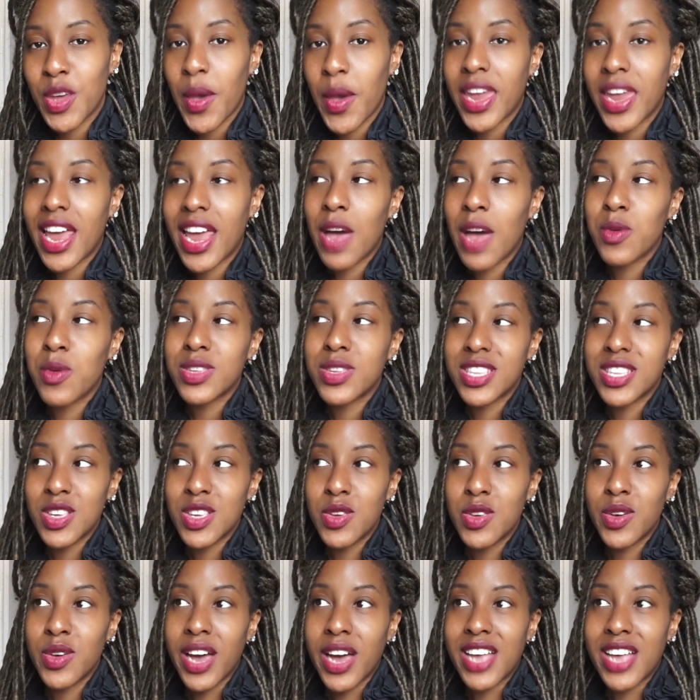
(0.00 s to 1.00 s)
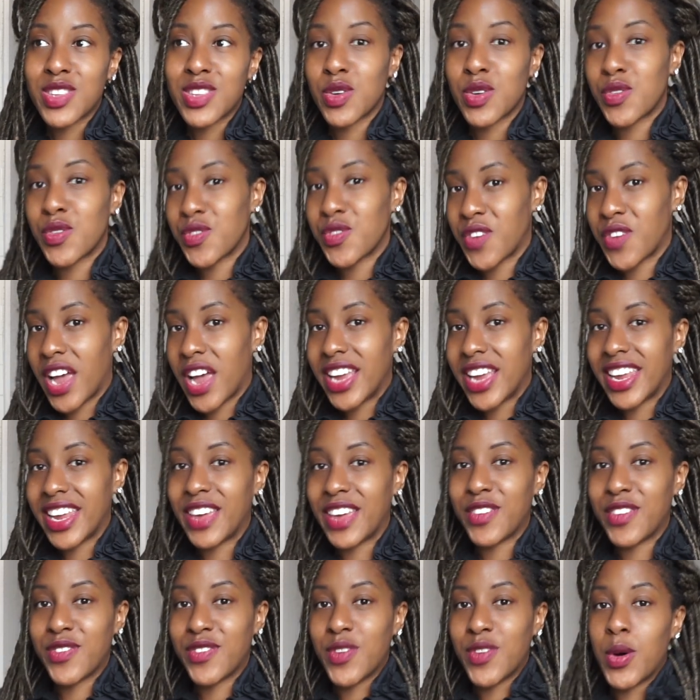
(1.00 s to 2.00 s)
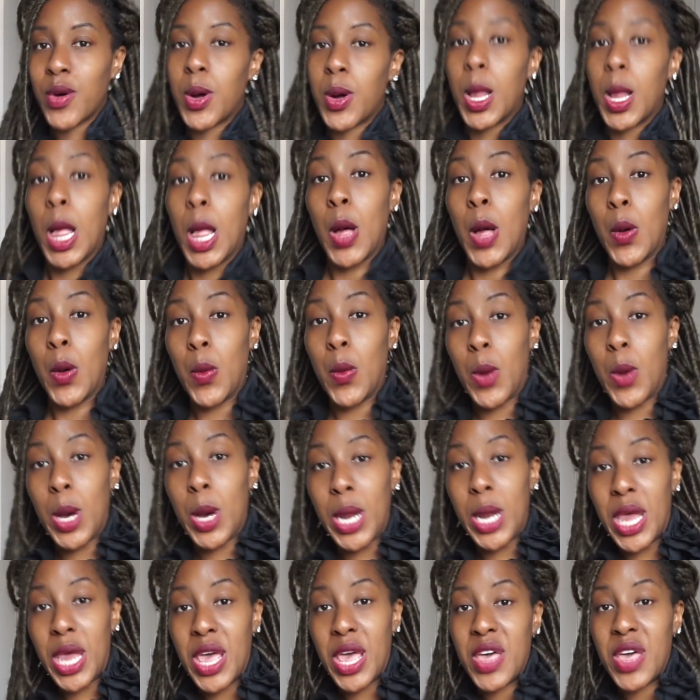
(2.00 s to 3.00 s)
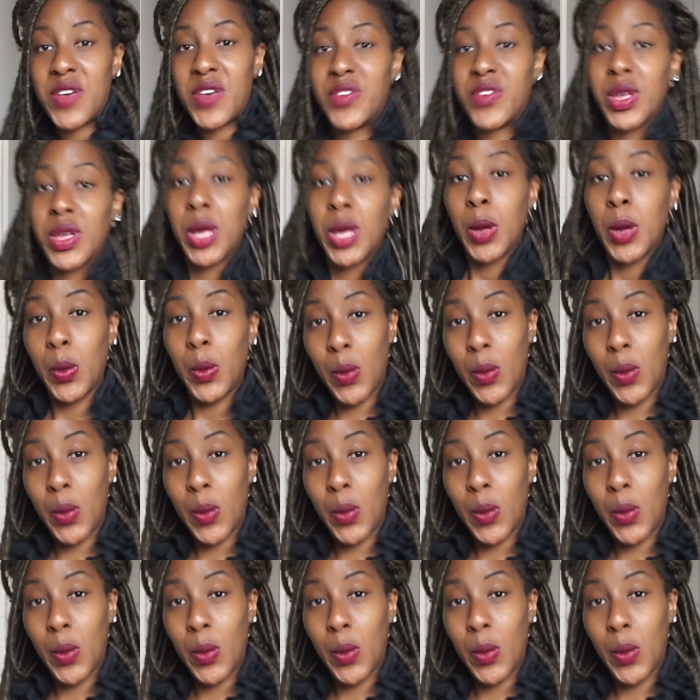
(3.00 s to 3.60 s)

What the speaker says: and I will see you guys on Friday for whatever.